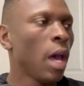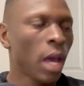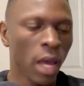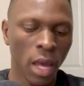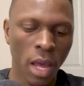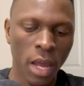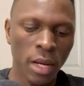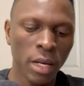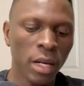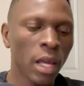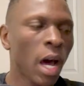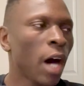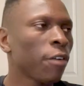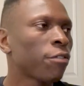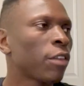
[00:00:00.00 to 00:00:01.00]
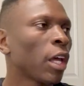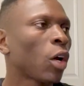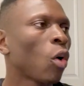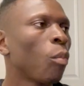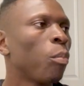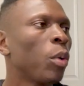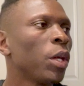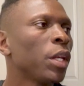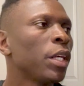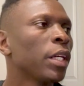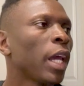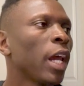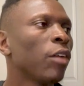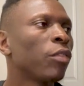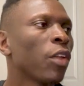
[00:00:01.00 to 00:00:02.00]
And after completing
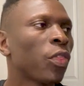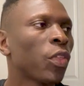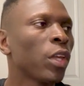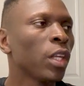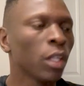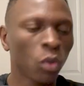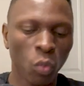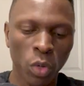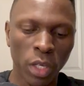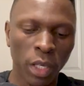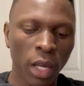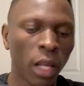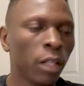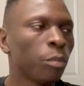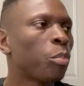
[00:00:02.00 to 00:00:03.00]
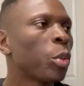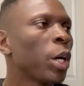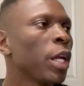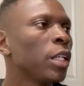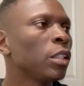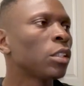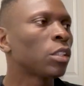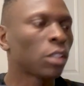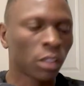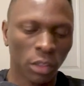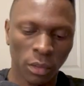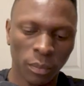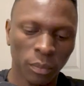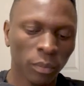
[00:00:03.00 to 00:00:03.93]
everything, we can print